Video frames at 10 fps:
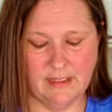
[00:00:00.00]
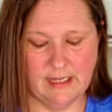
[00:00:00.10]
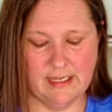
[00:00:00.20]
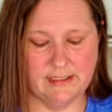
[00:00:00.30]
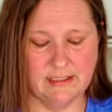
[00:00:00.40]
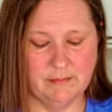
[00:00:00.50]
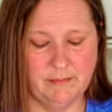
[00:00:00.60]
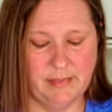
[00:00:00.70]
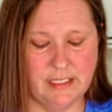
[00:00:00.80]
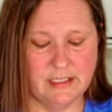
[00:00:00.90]
Add
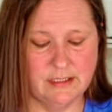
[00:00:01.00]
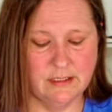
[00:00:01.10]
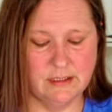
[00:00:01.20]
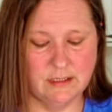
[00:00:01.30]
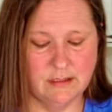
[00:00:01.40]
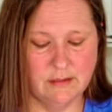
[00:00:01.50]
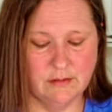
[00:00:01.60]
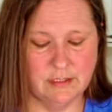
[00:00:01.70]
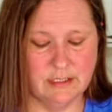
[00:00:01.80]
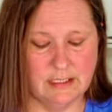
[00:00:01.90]
some pins
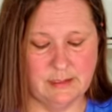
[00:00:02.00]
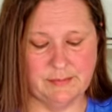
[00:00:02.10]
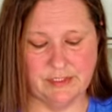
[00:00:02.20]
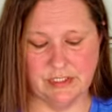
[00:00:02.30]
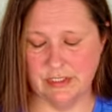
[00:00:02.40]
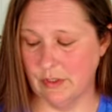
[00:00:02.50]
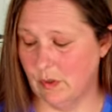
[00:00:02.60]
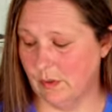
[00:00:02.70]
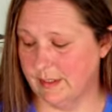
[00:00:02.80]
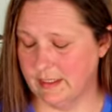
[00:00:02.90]
or clips just to
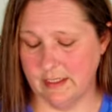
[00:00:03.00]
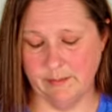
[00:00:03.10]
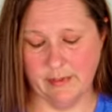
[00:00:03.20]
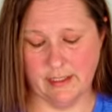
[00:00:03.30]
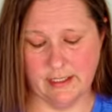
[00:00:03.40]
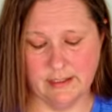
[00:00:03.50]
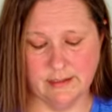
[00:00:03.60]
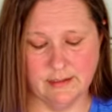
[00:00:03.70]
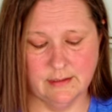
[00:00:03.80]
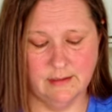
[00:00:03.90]
hold this in place.